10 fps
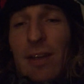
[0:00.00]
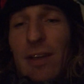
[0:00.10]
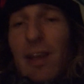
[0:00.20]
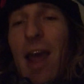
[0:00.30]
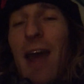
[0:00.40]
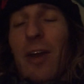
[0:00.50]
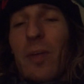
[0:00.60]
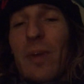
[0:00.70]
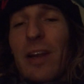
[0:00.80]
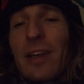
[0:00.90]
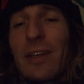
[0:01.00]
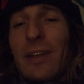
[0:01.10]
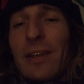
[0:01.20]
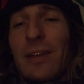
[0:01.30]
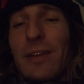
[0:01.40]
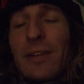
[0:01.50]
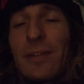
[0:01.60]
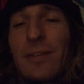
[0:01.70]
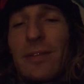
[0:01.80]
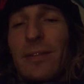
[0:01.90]
God Almighty and
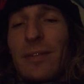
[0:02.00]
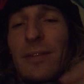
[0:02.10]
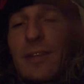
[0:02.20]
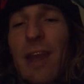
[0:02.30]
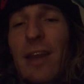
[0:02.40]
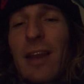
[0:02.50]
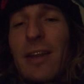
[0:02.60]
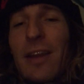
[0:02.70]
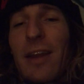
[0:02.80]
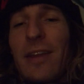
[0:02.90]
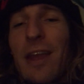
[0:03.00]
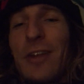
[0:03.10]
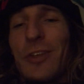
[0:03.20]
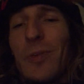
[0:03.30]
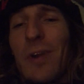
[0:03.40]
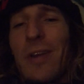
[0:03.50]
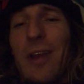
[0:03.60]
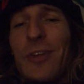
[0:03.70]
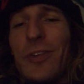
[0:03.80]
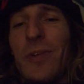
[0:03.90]
yada, yada, yada,
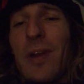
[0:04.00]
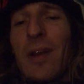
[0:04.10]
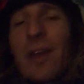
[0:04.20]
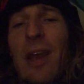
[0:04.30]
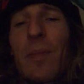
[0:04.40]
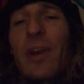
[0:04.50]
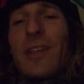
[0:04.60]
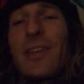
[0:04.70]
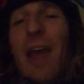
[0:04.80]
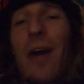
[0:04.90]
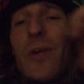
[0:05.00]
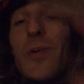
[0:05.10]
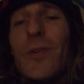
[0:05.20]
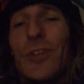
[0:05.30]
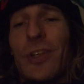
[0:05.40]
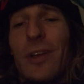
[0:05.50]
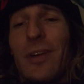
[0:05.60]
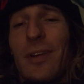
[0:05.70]
Yeshua. But it's Yahusha,